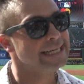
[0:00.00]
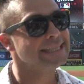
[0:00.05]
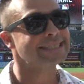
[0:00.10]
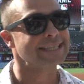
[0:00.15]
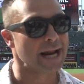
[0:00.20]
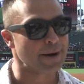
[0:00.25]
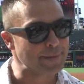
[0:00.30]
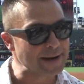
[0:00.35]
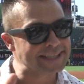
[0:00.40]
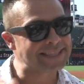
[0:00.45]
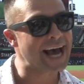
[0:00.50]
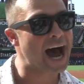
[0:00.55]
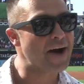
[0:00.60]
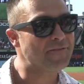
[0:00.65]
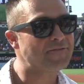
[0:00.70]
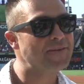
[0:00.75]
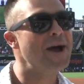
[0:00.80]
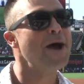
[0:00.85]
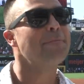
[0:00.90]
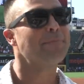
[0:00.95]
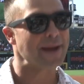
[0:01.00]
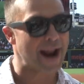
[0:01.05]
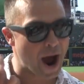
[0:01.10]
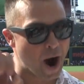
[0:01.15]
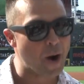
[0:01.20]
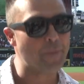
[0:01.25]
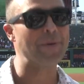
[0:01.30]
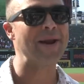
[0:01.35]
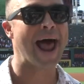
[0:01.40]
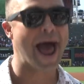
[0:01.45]
It's gonna be tough, but
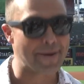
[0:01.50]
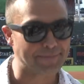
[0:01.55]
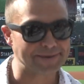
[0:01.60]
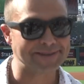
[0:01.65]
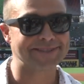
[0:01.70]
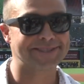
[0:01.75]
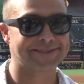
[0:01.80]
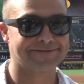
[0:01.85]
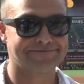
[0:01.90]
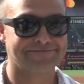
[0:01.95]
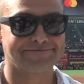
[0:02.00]
I hope it happens.